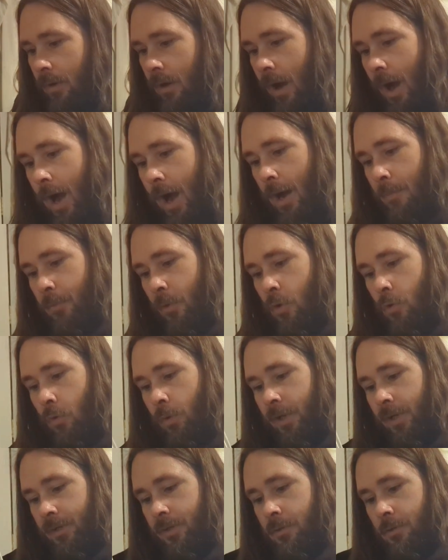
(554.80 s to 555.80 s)
I'm
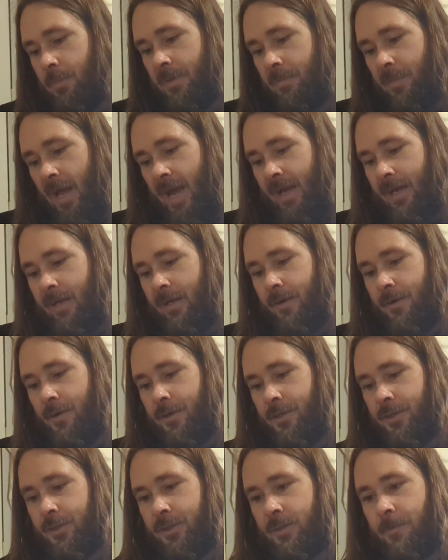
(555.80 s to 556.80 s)
going to be back here
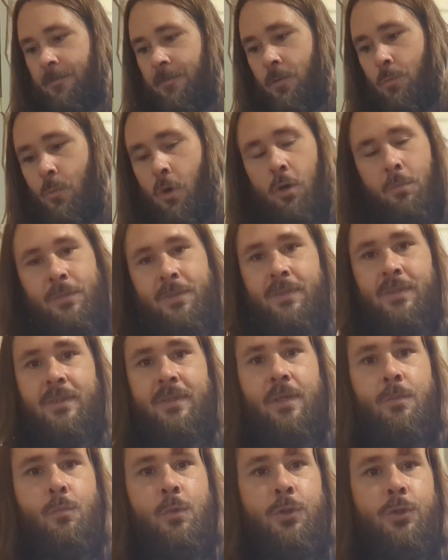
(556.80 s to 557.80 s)
in just a few moments,
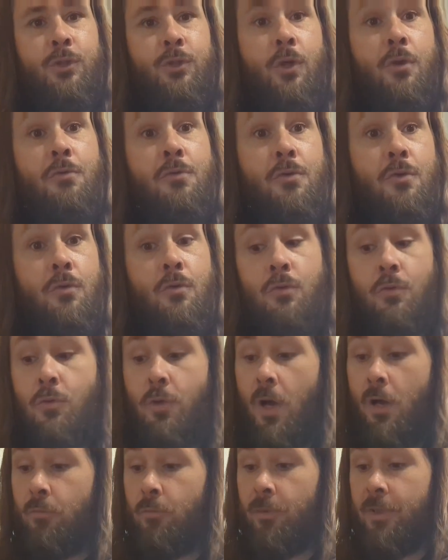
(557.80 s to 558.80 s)
and we'll show
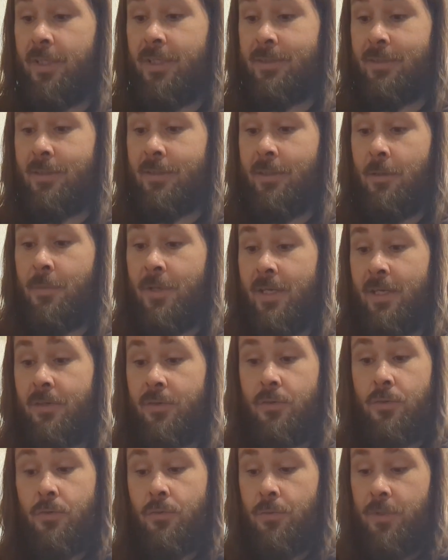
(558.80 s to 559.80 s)
you releasing them
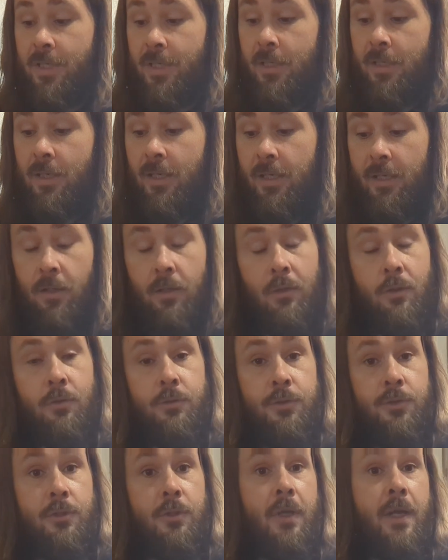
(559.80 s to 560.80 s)
into the
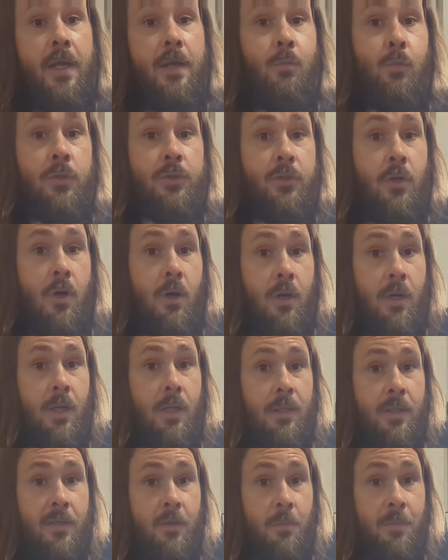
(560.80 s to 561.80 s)
enclosure, and we'll talk a
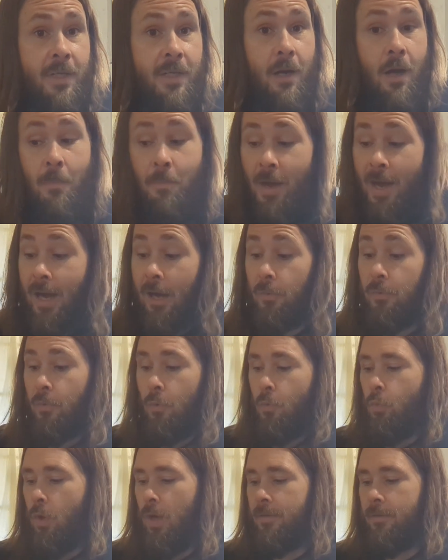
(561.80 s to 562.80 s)
little bit
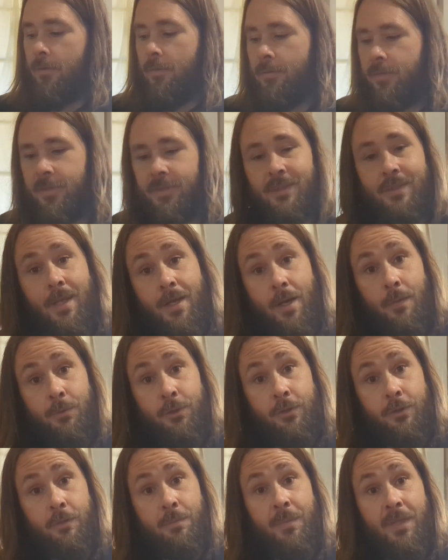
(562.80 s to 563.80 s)
about what their setup
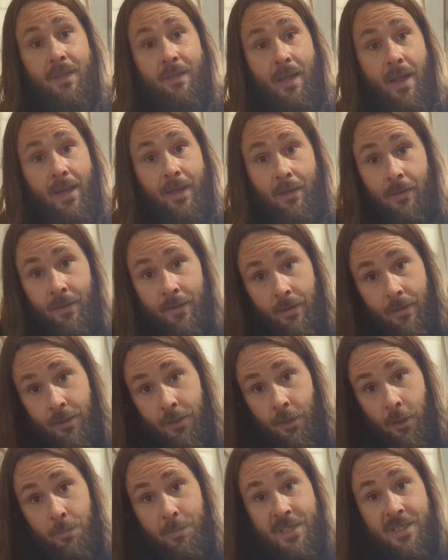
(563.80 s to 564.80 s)
should be like.
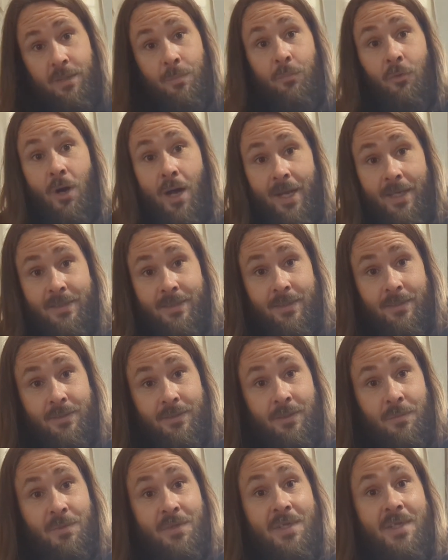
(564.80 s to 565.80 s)
You're going to be surprised. They're
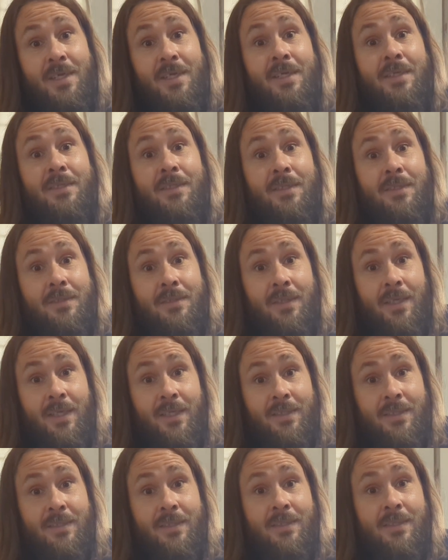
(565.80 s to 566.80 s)
some of the easiest
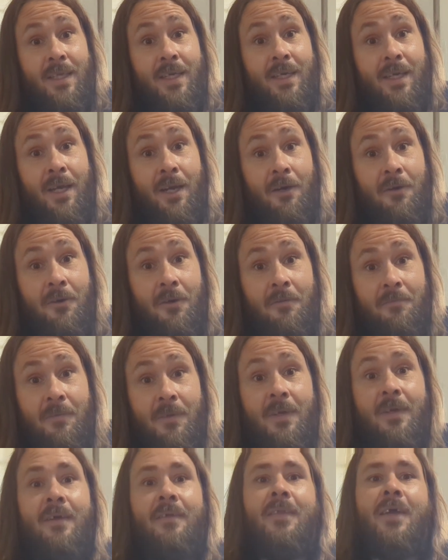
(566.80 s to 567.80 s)
things to take care of
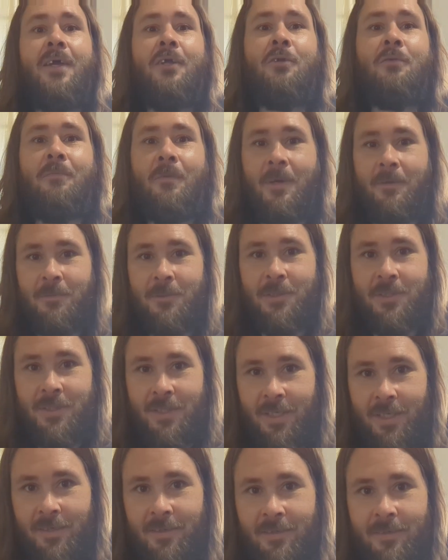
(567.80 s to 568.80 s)
that you've ever
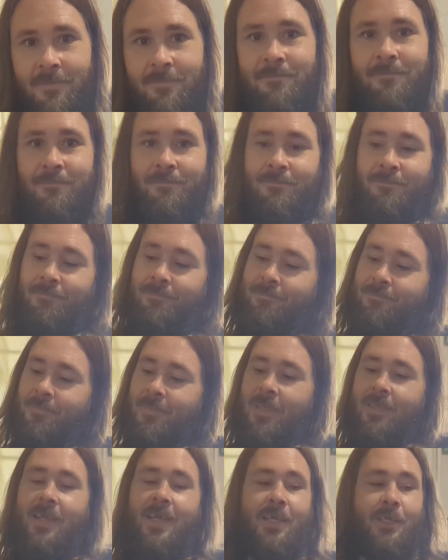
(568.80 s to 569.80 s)
seen.
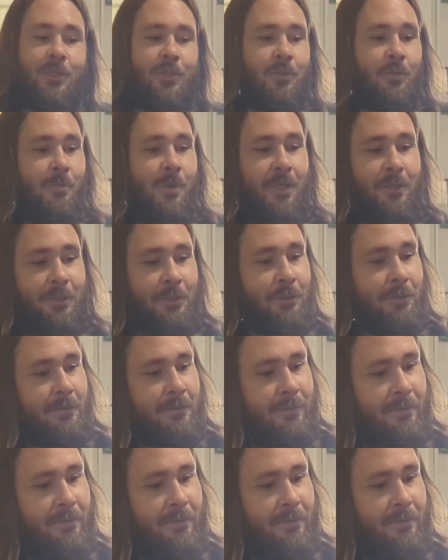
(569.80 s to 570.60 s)
Thank you so much.